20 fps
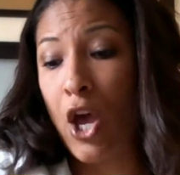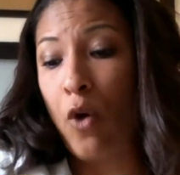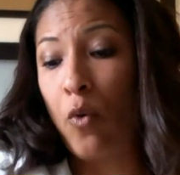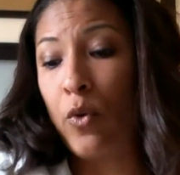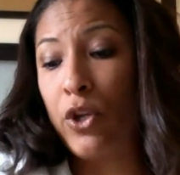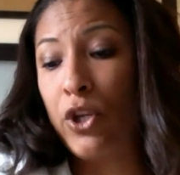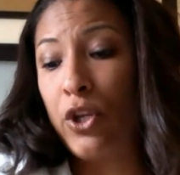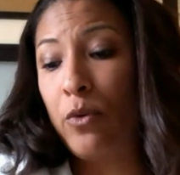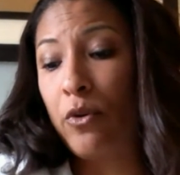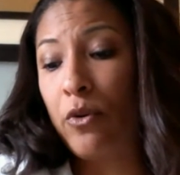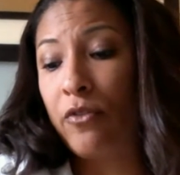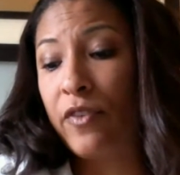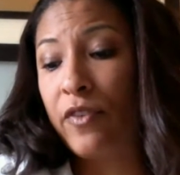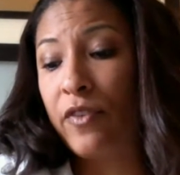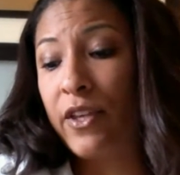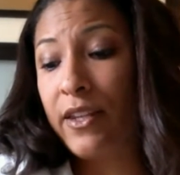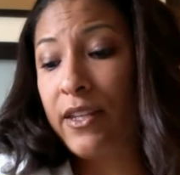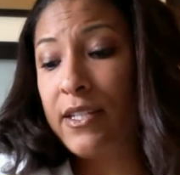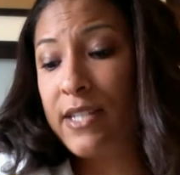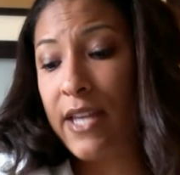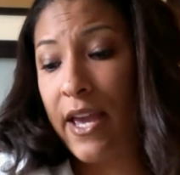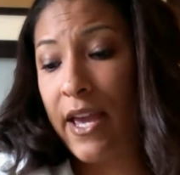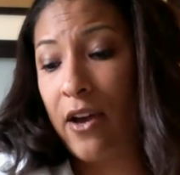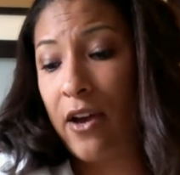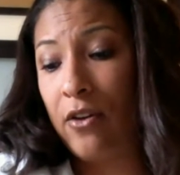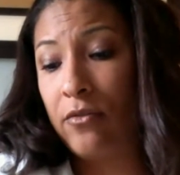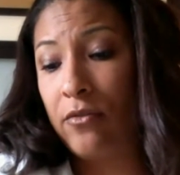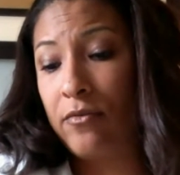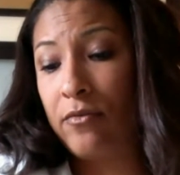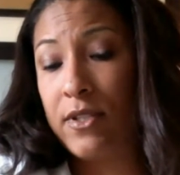When you are feeling
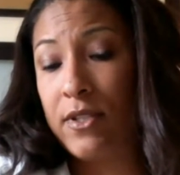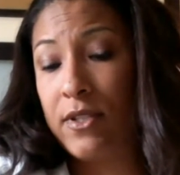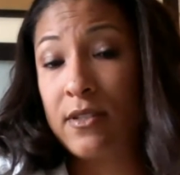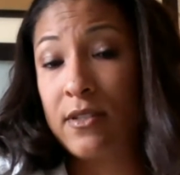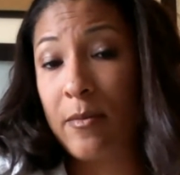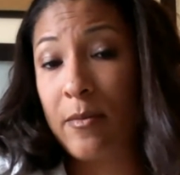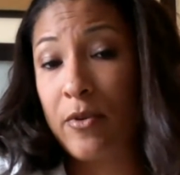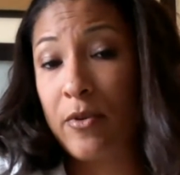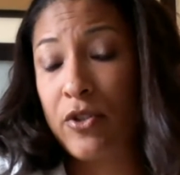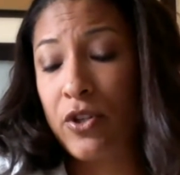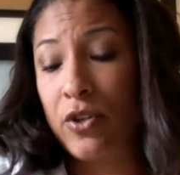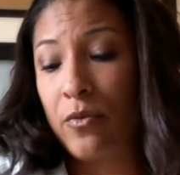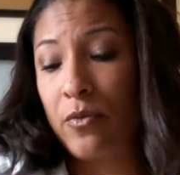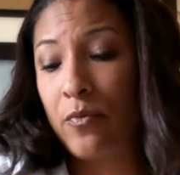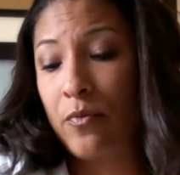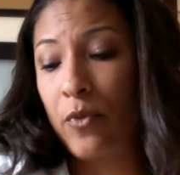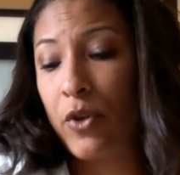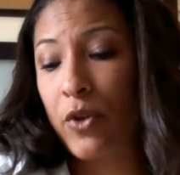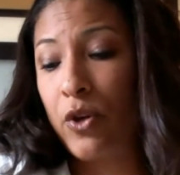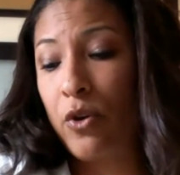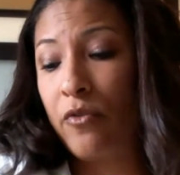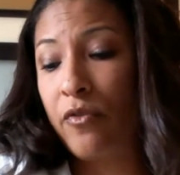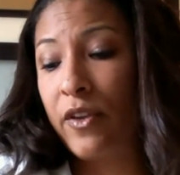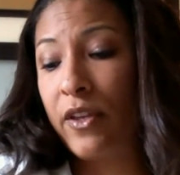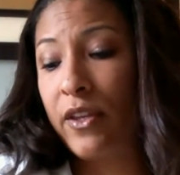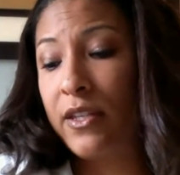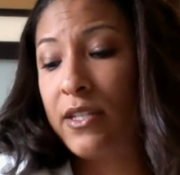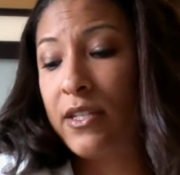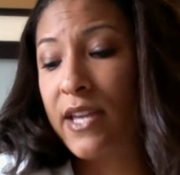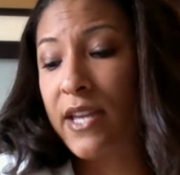down, this is number 2. When you are
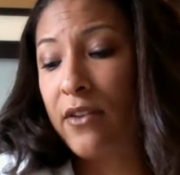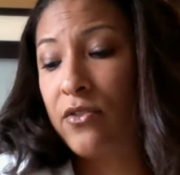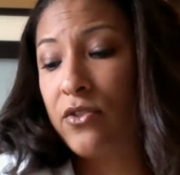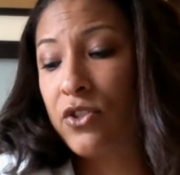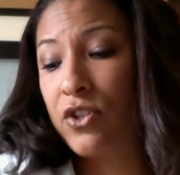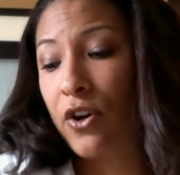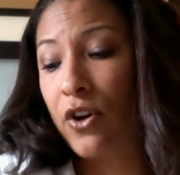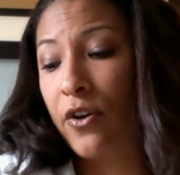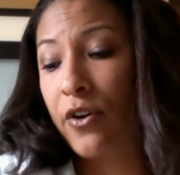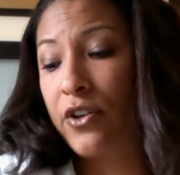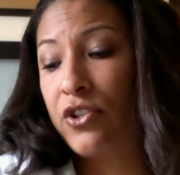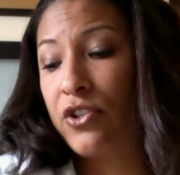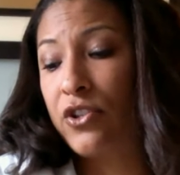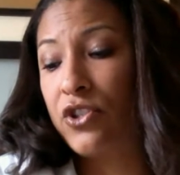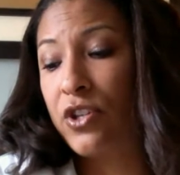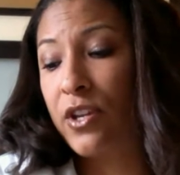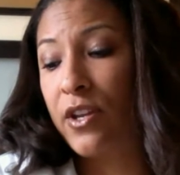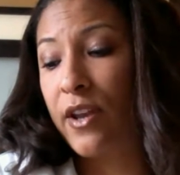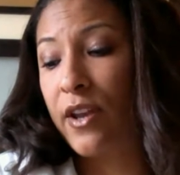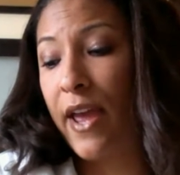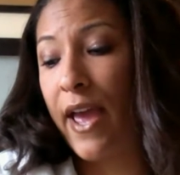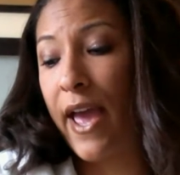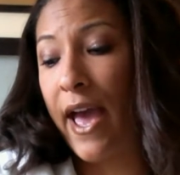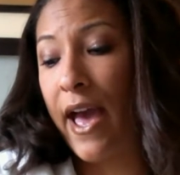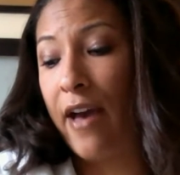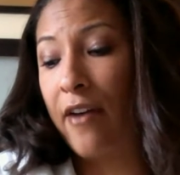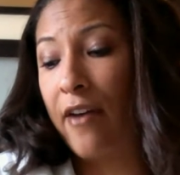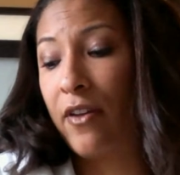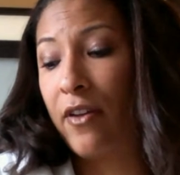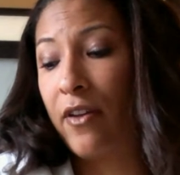feeling down, discouraged, and
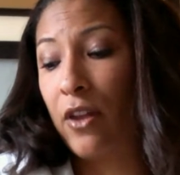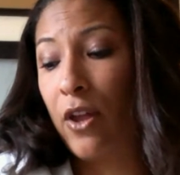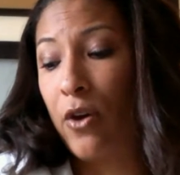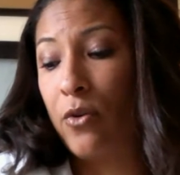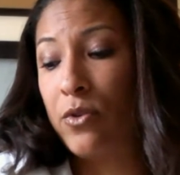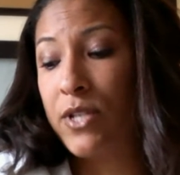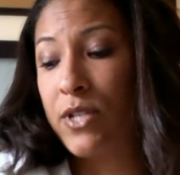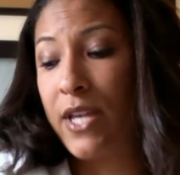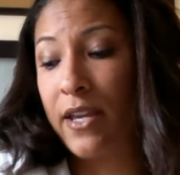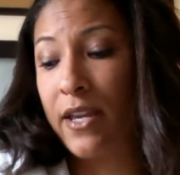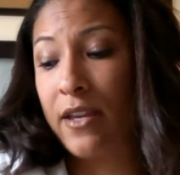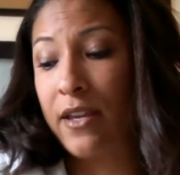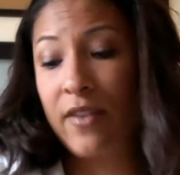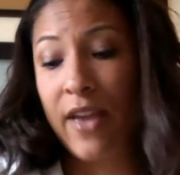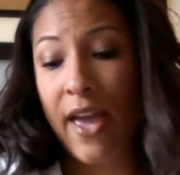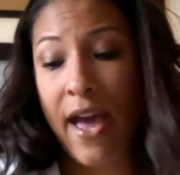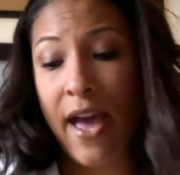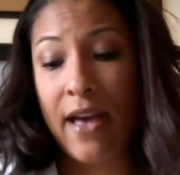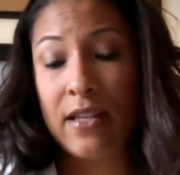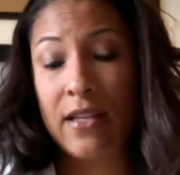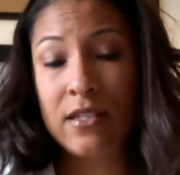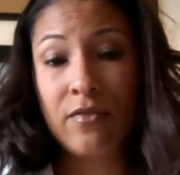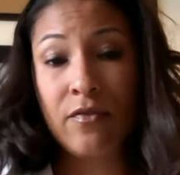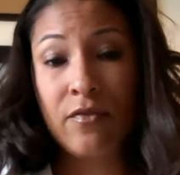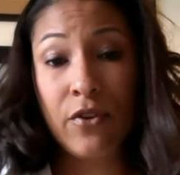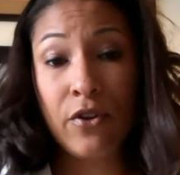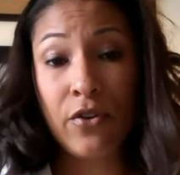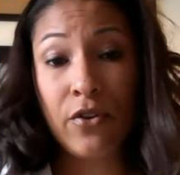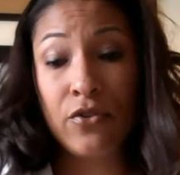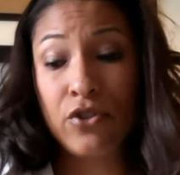have a low tank of gas
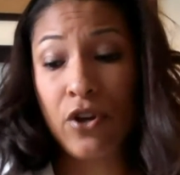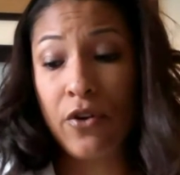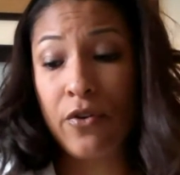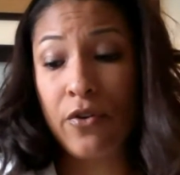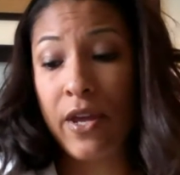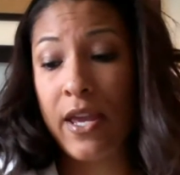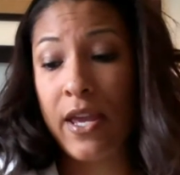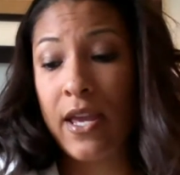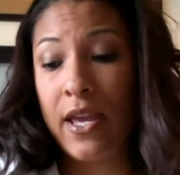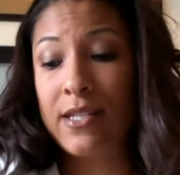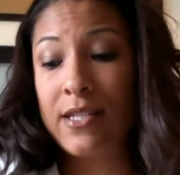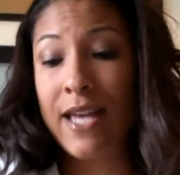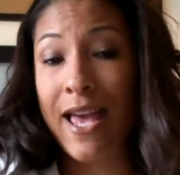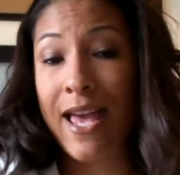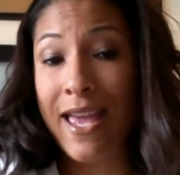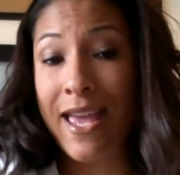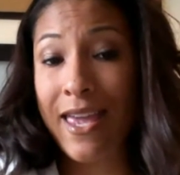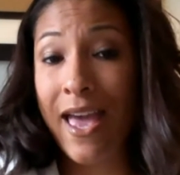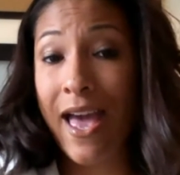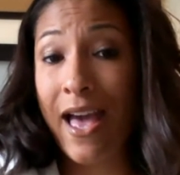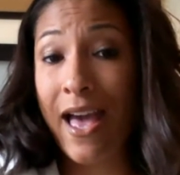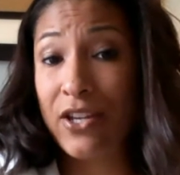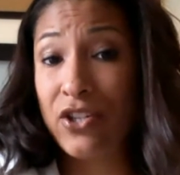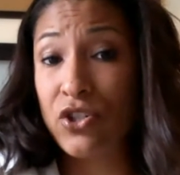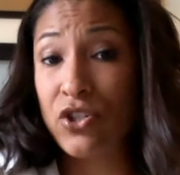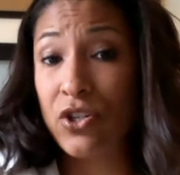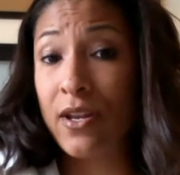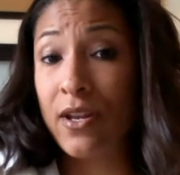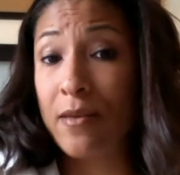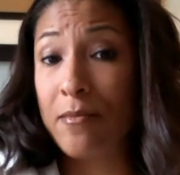for your journey, take
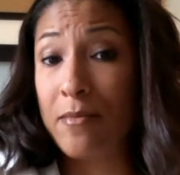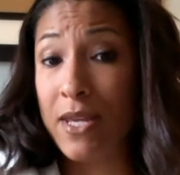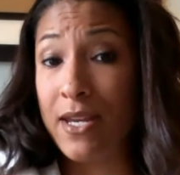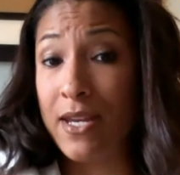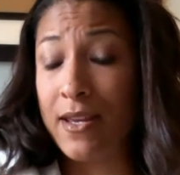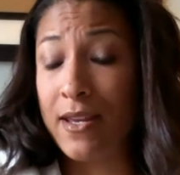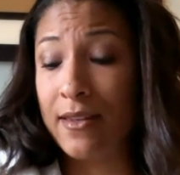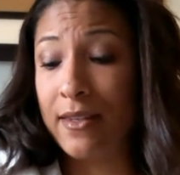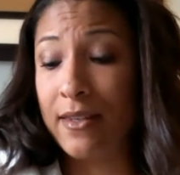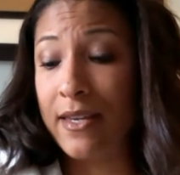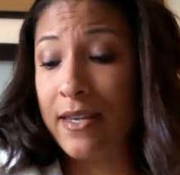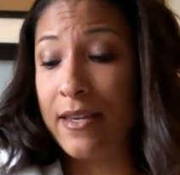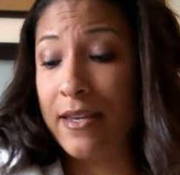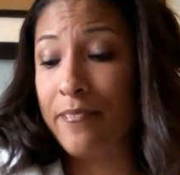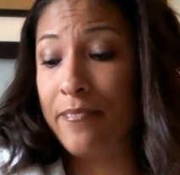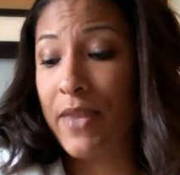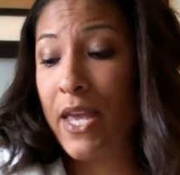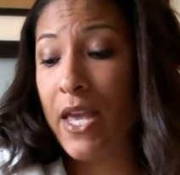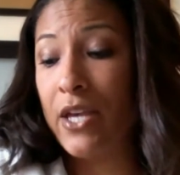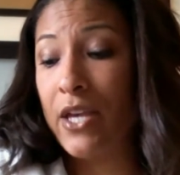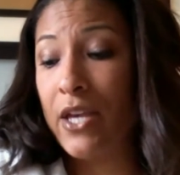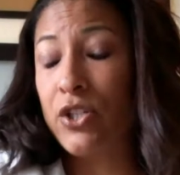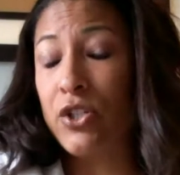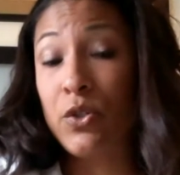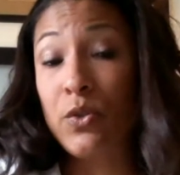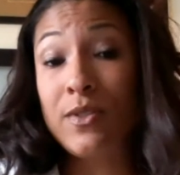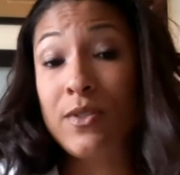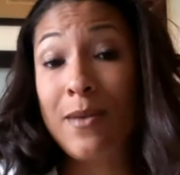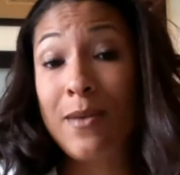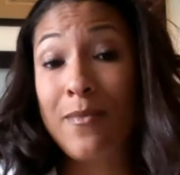action immediately.
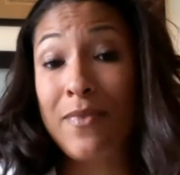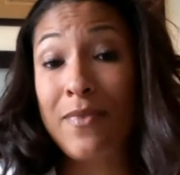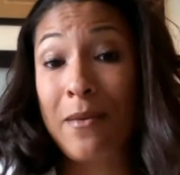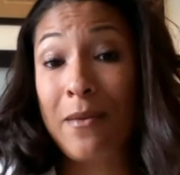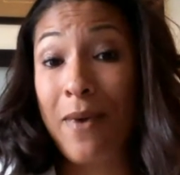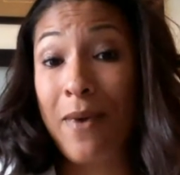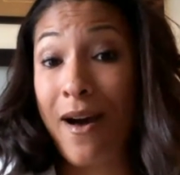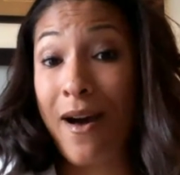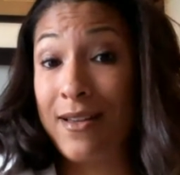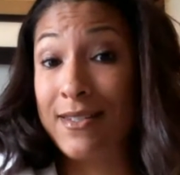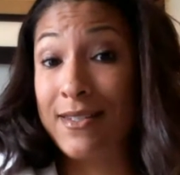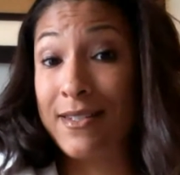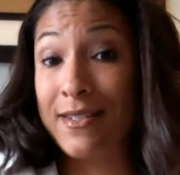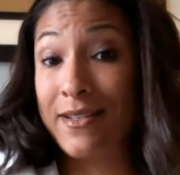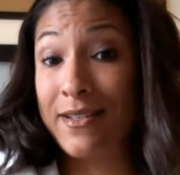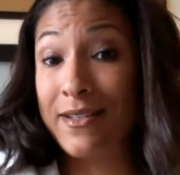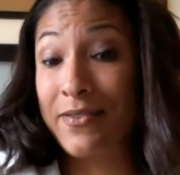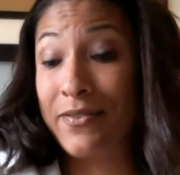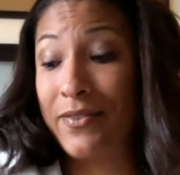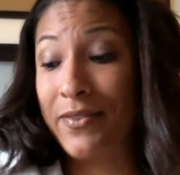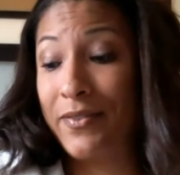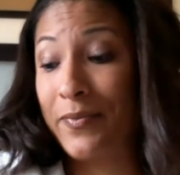Do something positive.